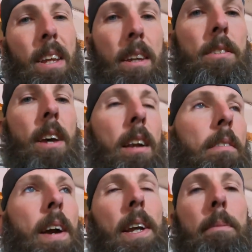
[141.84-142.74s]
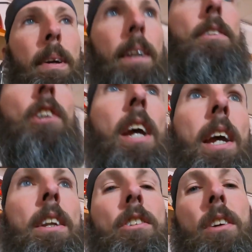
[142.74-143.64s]
is that a recommended
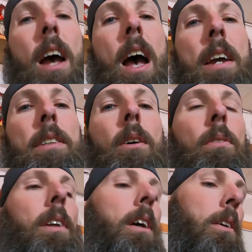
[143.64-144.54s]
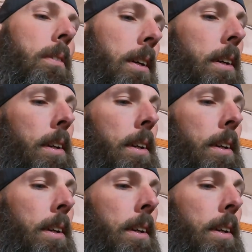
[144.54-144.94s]
change? I don't know.